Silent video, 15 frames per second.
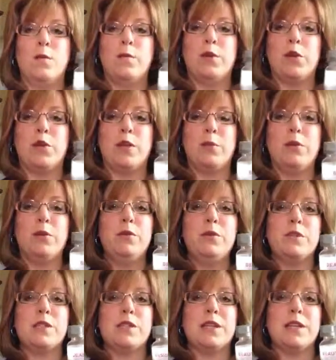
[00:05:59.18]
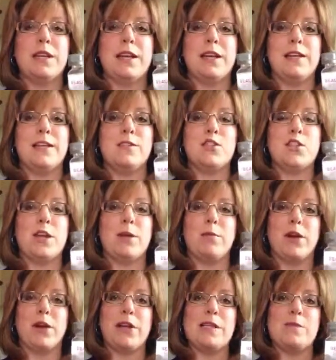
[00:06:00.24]
Beauty Boost is
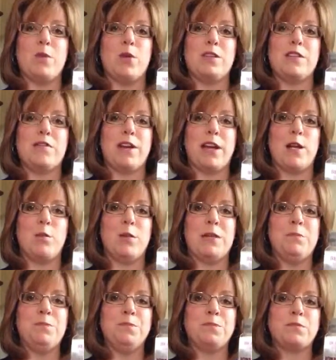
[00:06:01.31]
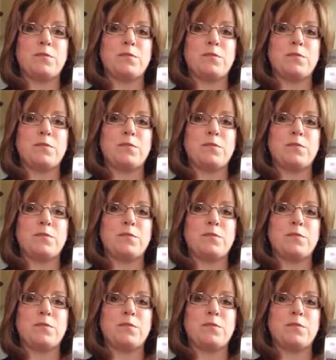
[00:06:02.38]
Jamberry's multivitamin.